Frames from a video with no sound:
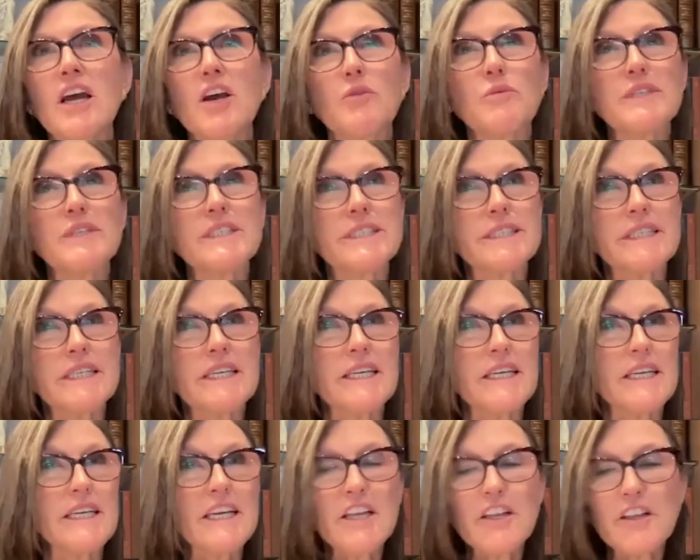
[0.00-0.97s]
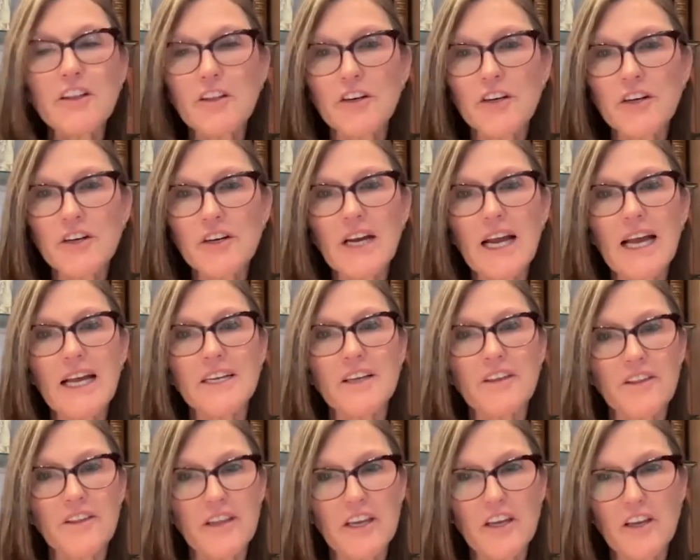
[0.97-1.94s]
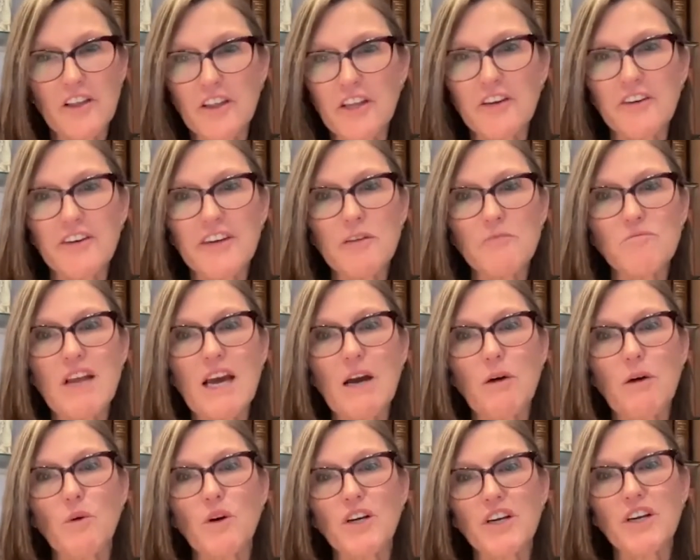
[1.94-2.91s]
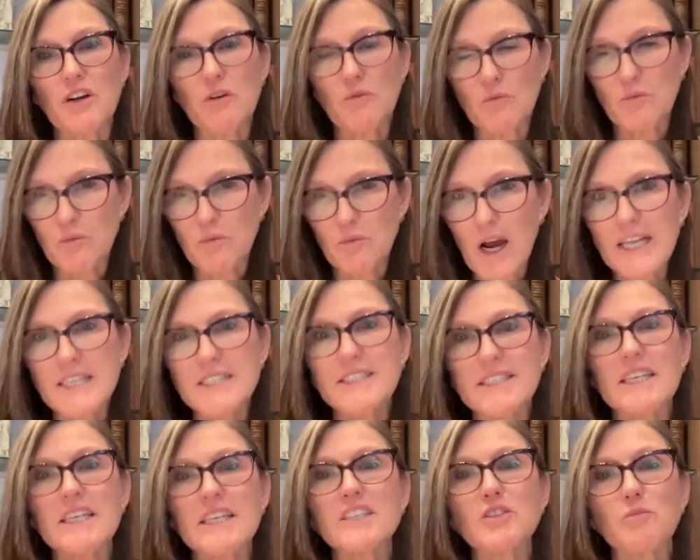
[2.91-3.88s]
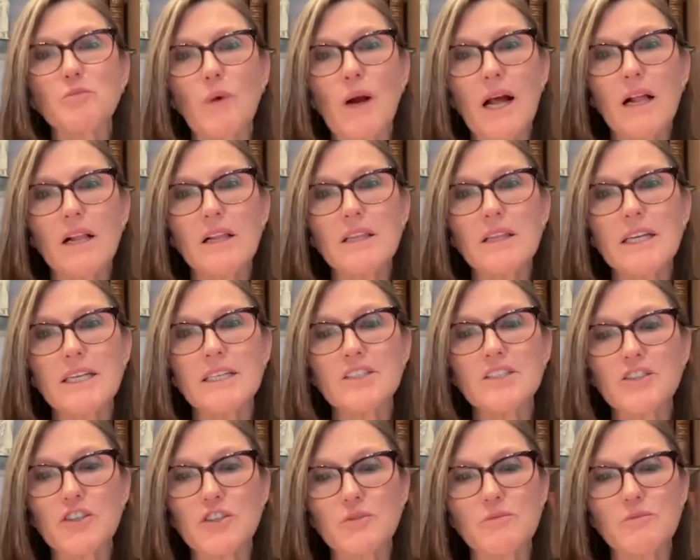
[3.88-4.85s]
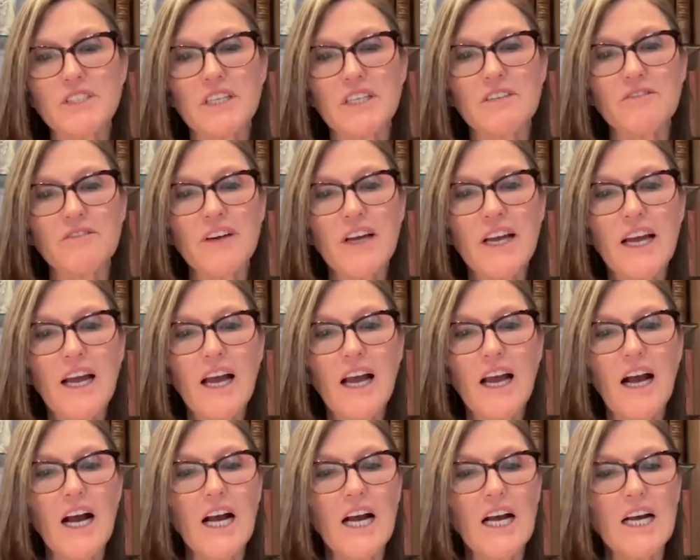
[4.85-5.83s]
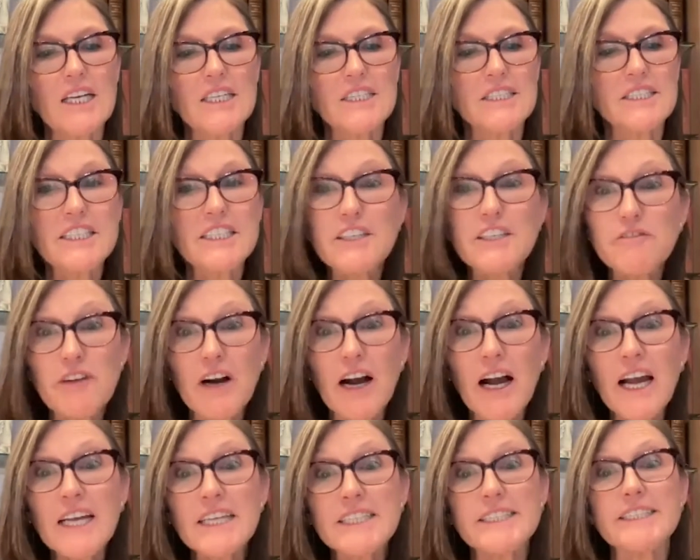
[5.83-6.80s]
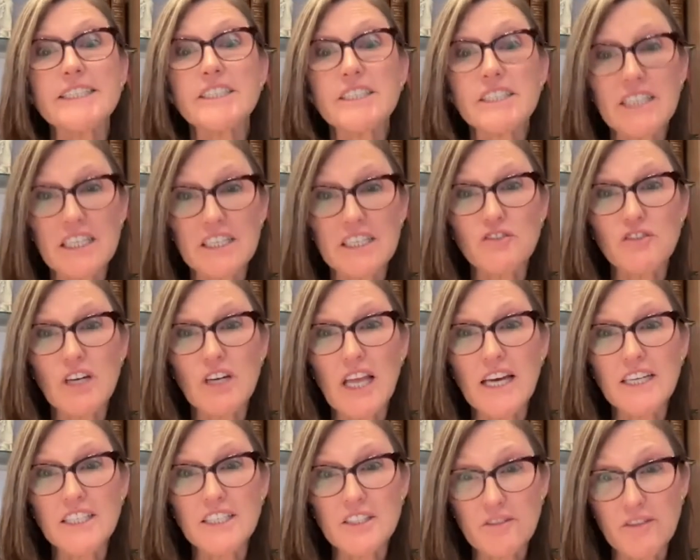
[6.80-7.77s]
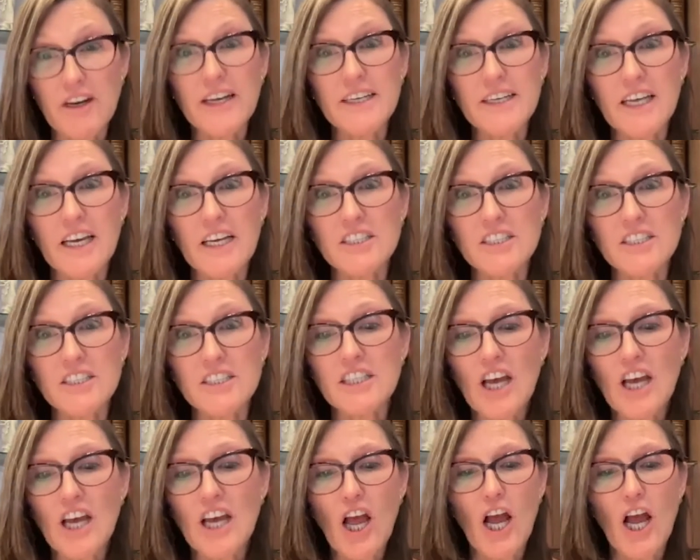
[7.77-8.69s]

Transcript: We see Ether and the Ethereum network rising as well in terms of DeFi, decentralized finance.